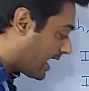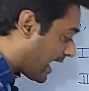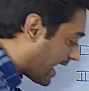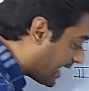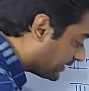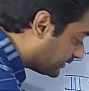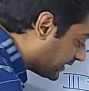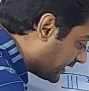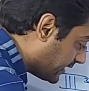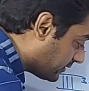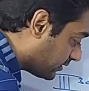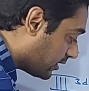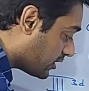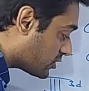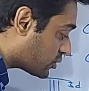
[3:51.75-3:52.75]
And
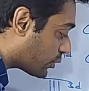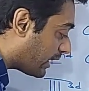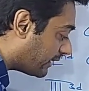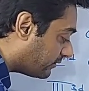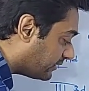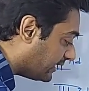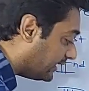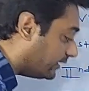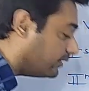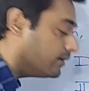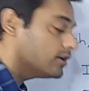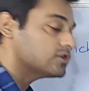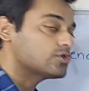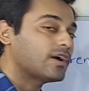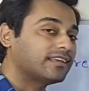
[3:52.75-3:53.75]
this choisir.
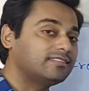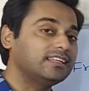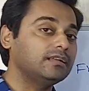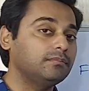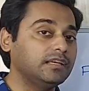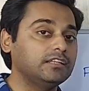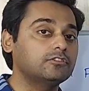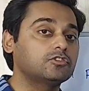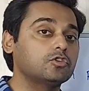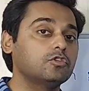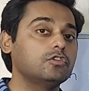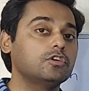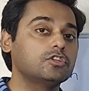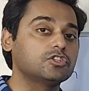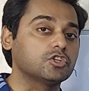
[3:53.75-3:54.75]
Choisir means
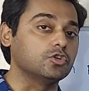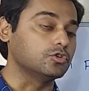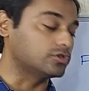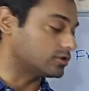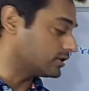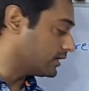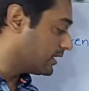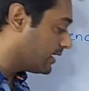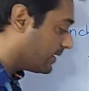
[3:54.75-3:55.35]
to choose.